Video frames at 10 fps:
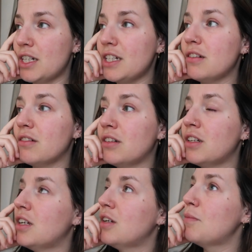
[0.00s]

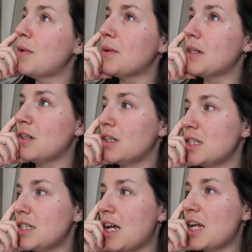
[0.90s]
maybe I didn't
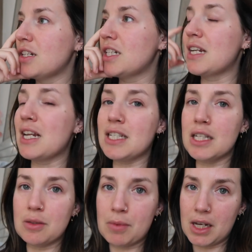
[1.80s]
understand, I didn't
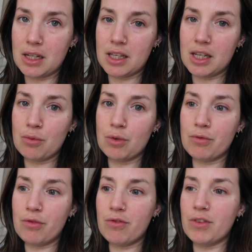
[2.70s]
anticipate that it would
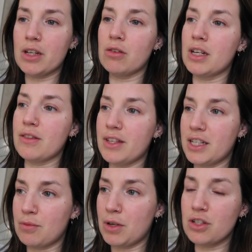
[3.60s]
feel like
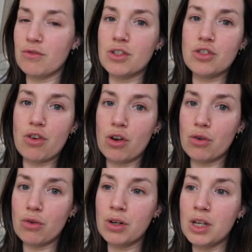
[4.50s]
this much of a
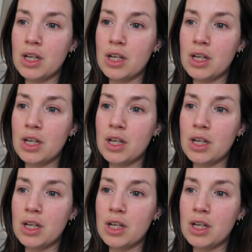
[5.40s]
struggle